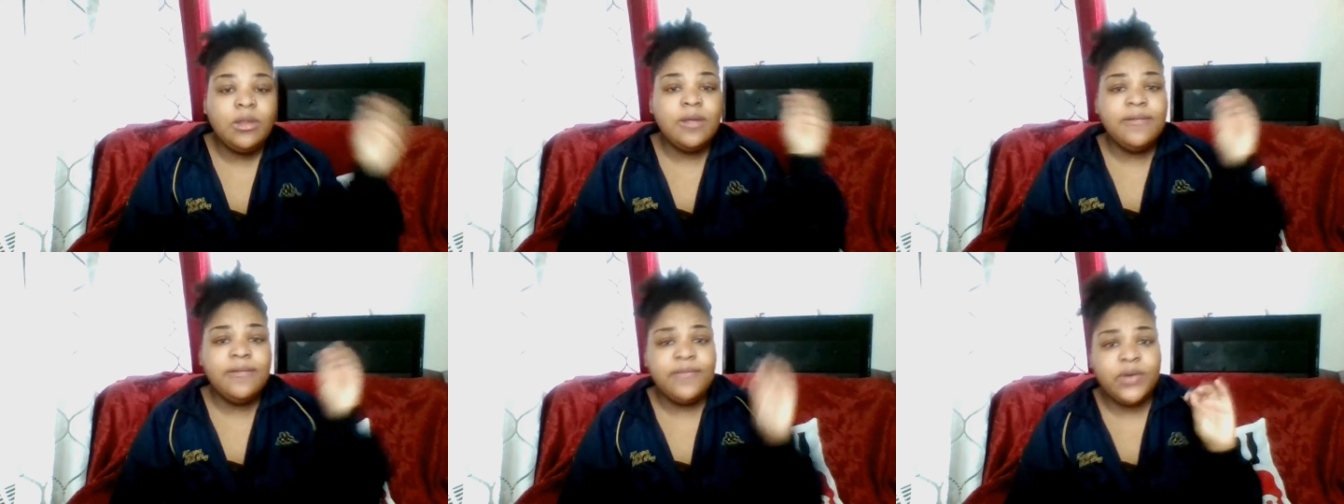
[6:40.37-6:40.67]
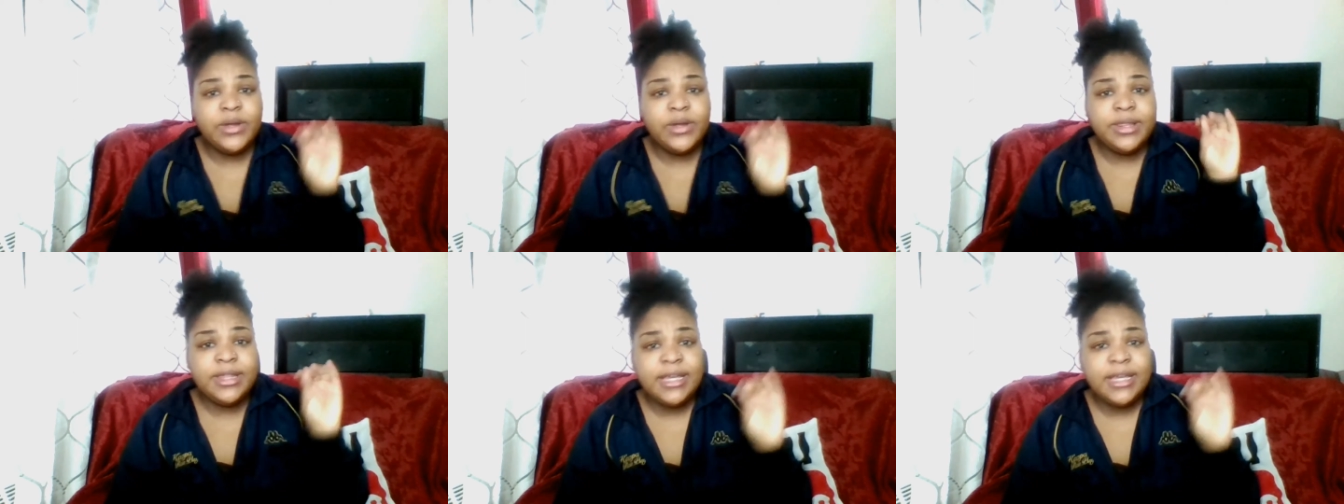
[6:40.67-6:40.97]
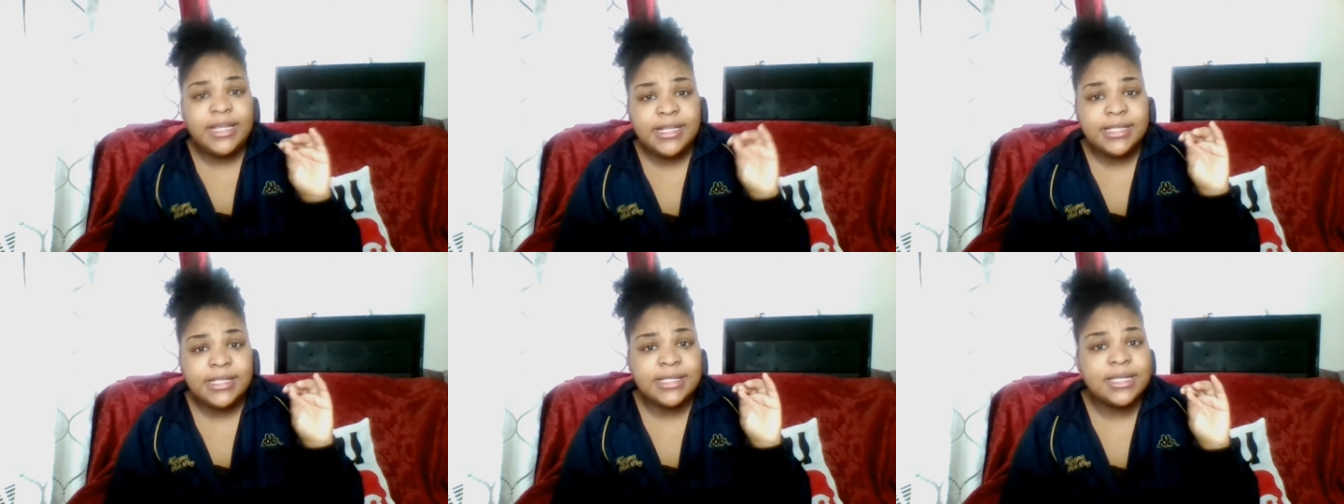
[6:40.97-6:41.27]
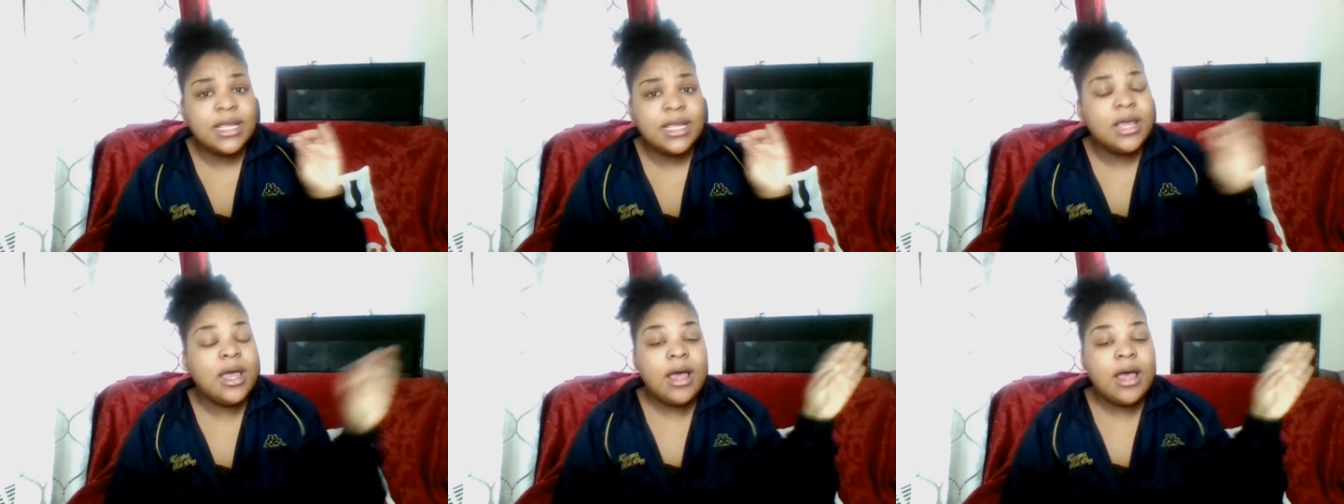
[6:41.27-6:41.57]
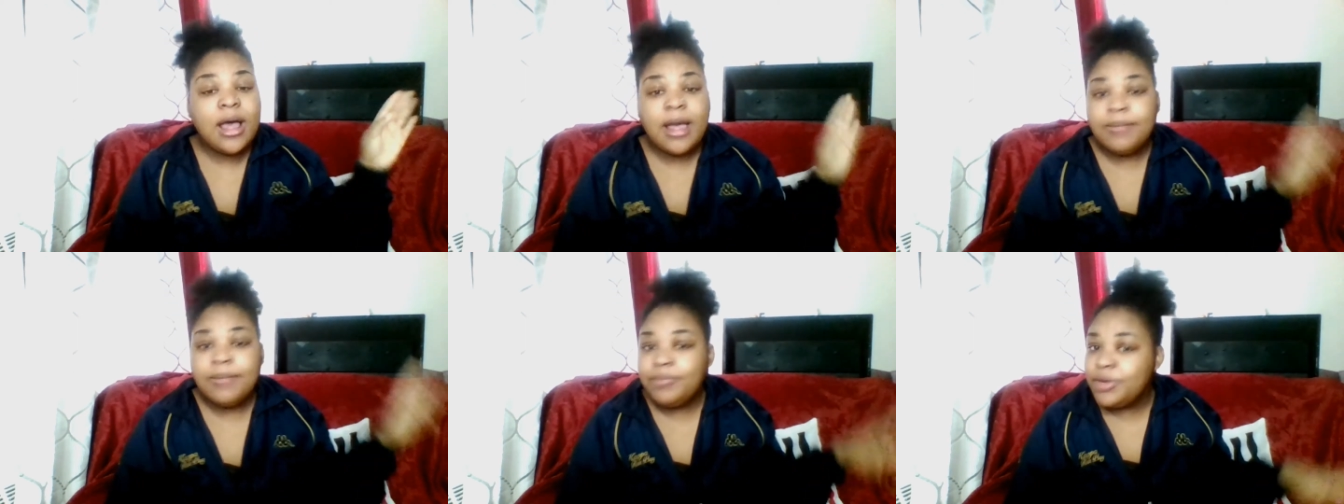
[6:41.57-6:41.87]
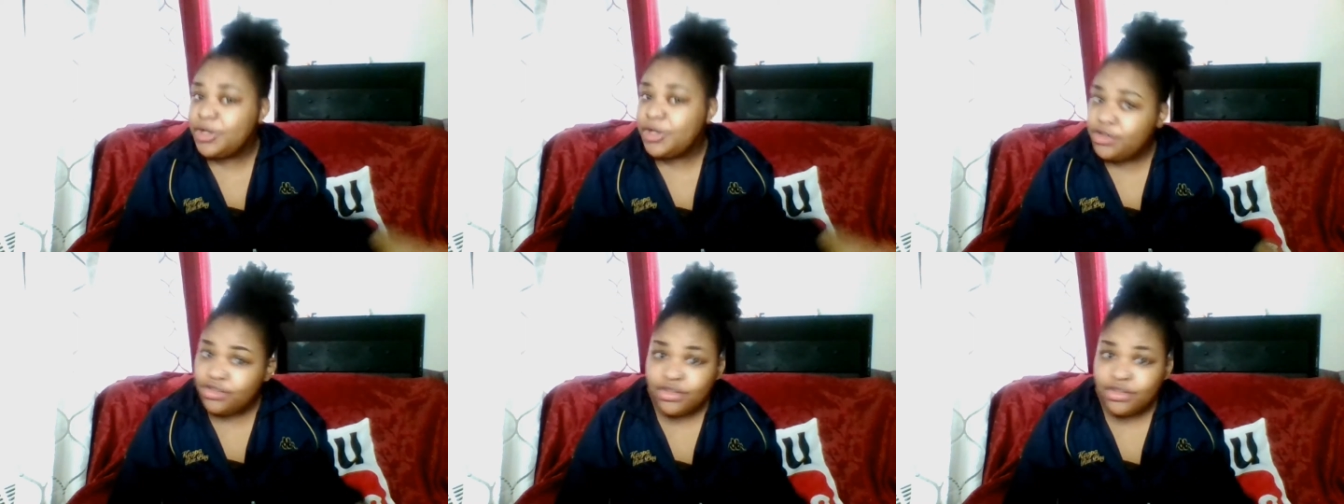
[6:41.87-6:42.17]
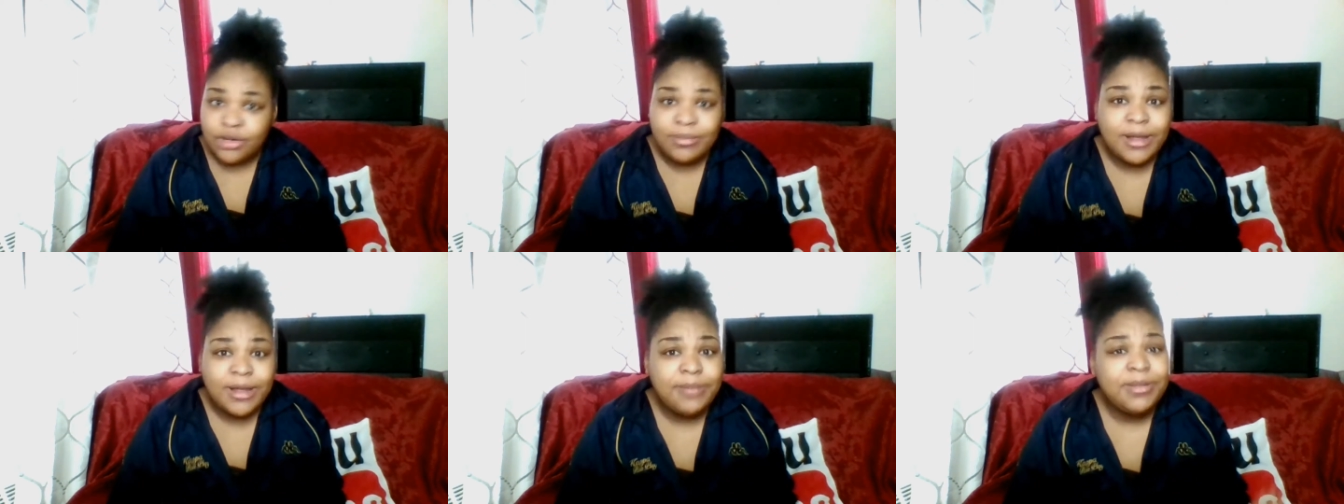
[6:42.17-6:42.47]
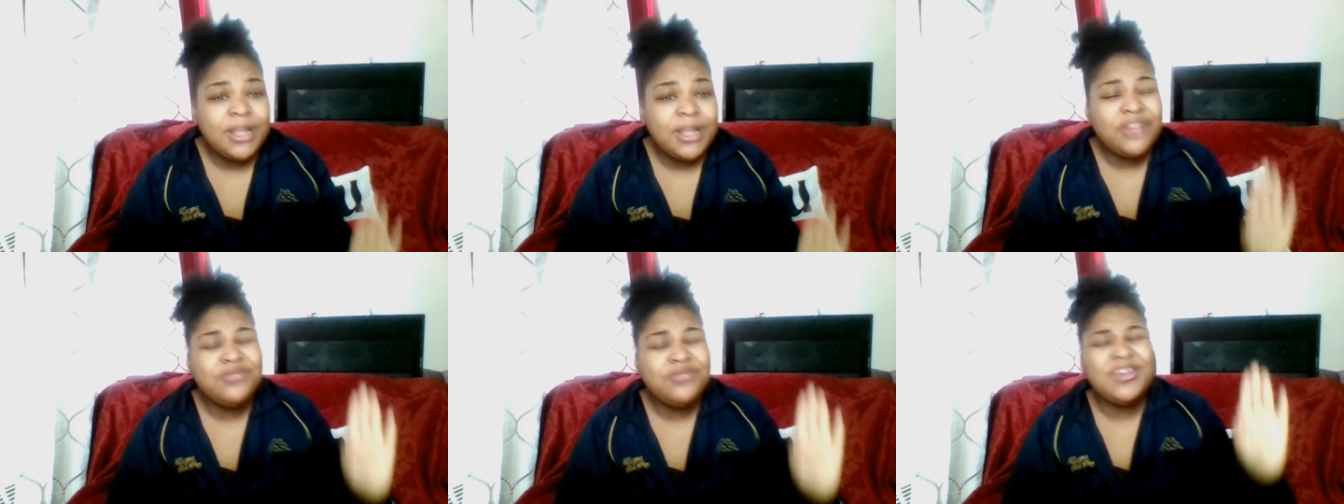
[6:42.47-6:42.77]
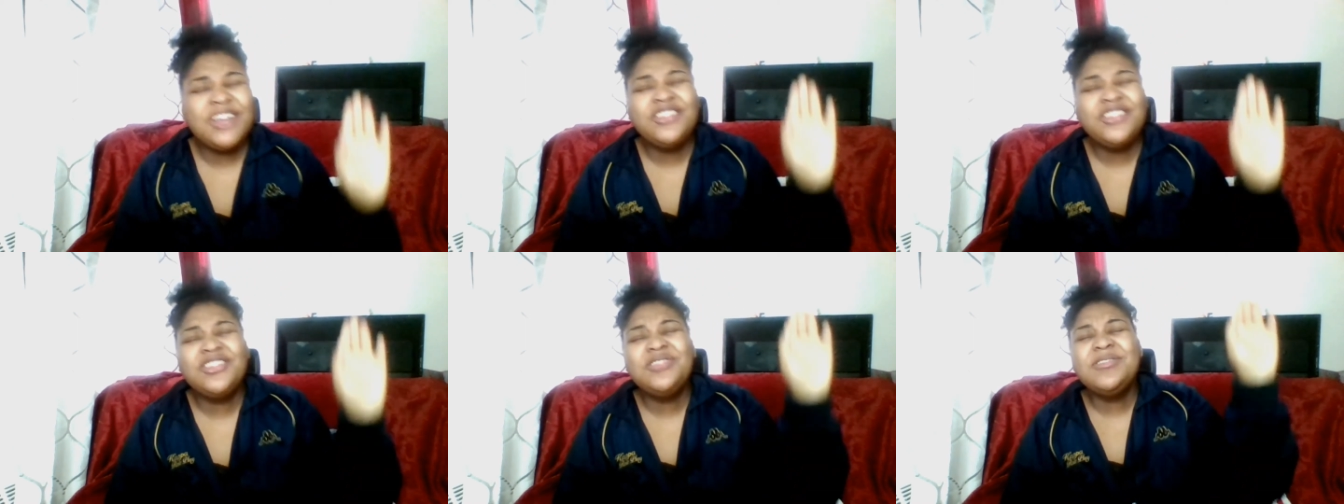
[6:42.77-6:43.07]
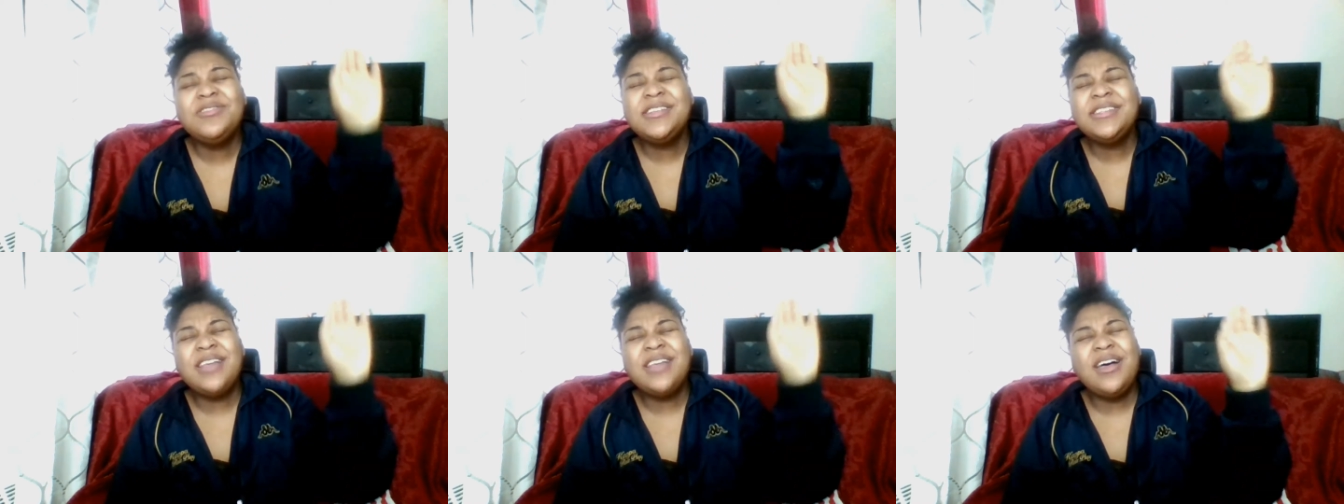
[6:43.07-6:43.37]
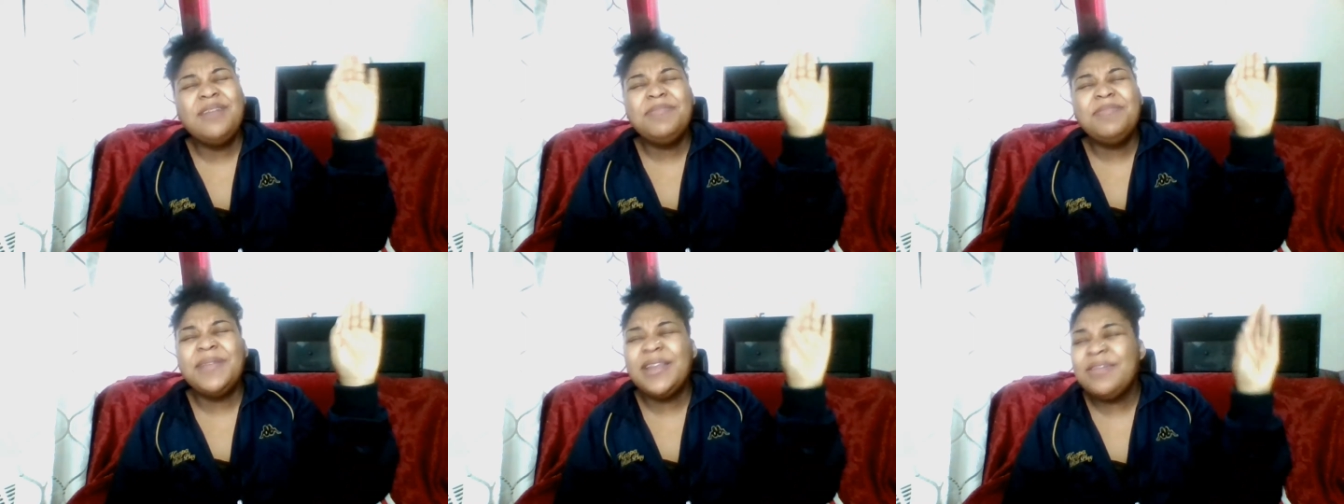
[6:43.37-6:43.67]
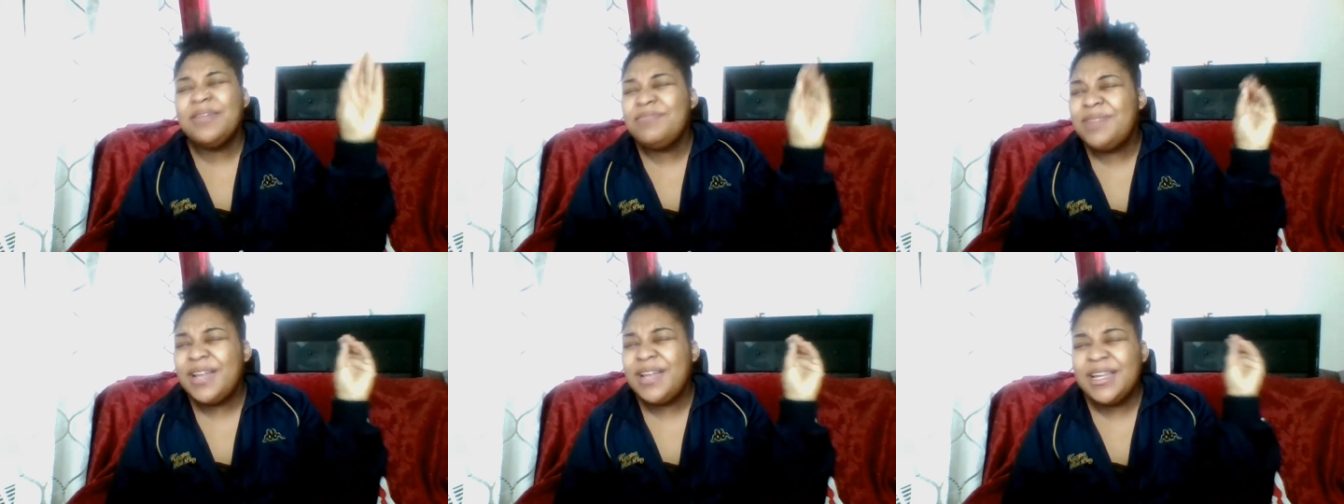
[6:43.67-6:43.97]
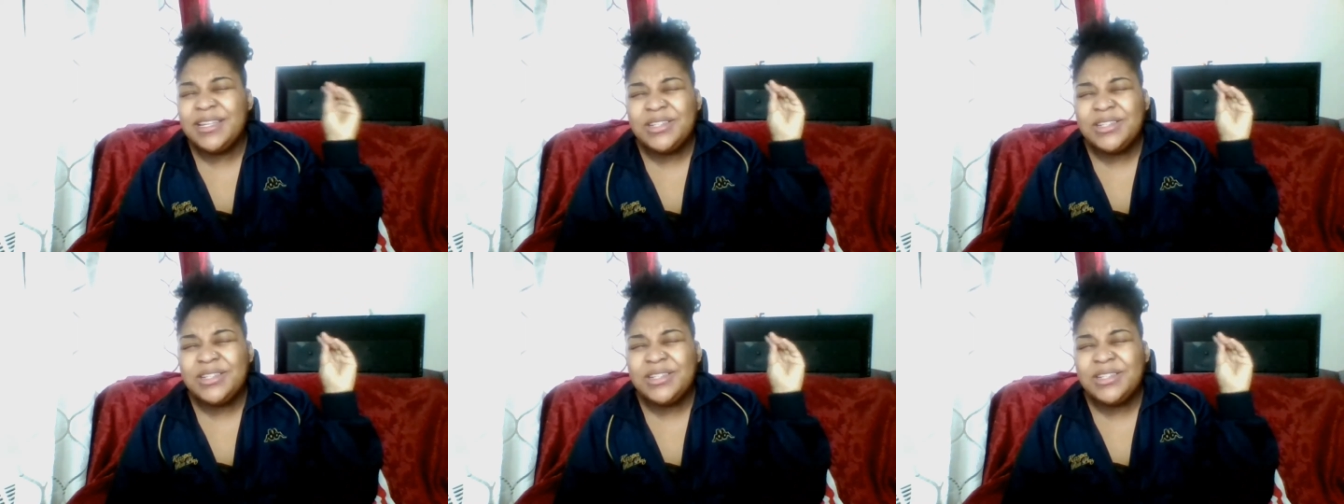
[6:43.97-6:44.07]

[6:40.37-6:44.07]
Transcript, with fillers: For this, I'm pretty sure my blood pressure was up, and I'm like,